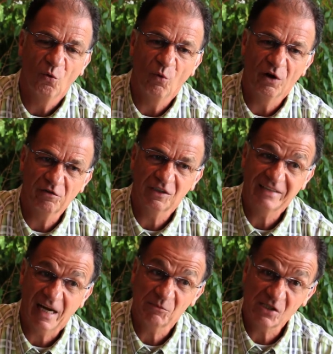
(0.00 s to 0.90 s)
whatever
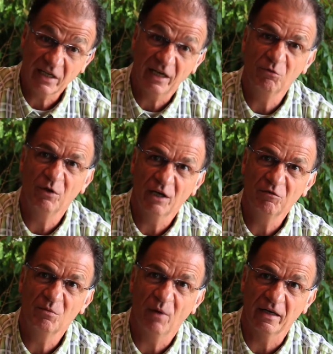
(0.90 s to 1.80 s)
time scale we
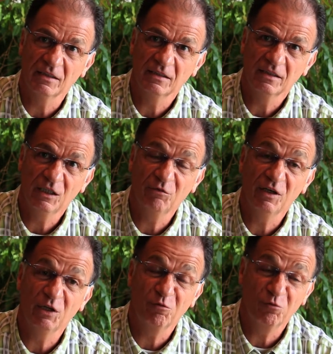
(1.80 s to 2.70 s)
have in mind,
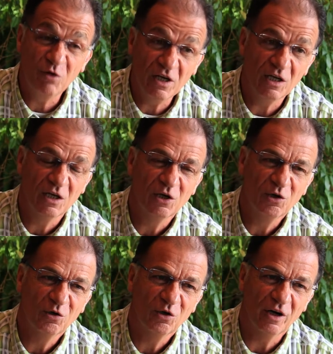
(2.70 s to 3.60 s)
even if we,
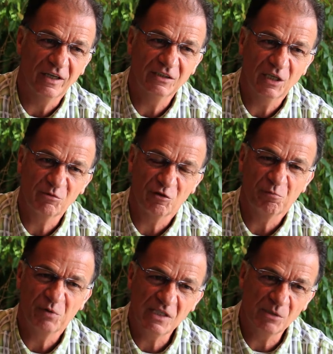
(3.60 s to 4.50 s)
uh, in terms
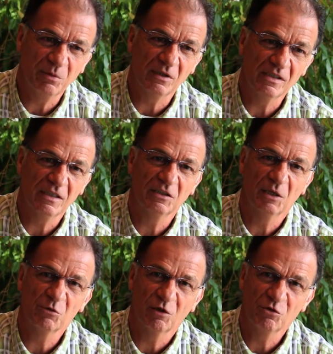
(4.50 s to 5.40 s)
of principles, in
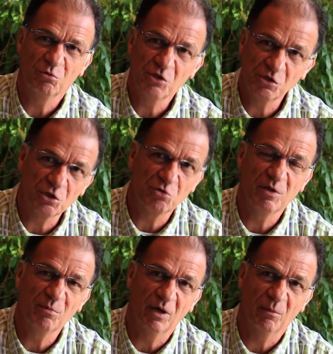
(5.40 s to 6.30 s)
terms of the research
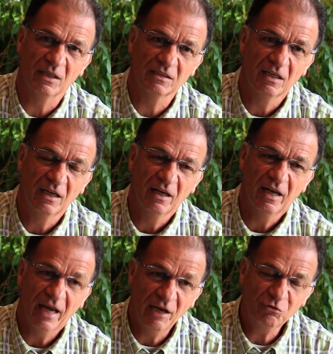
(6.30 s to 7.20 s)
we implement,
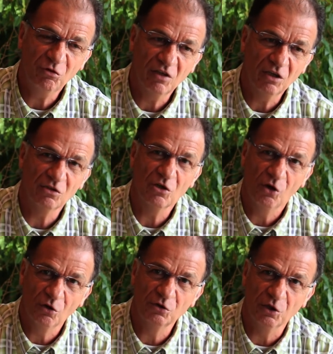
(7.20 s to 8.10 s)
have to think on the
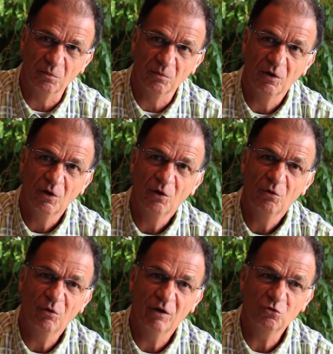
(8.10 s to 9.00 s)
long term,
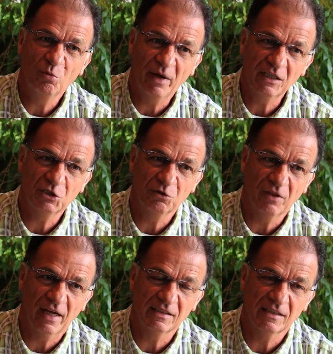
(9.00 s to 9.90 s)
we have to make sure
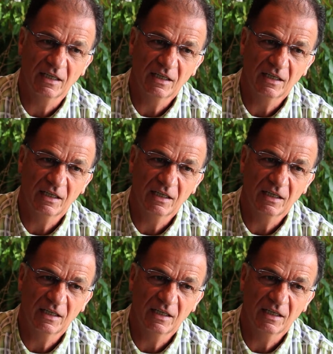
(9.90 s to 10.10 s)
that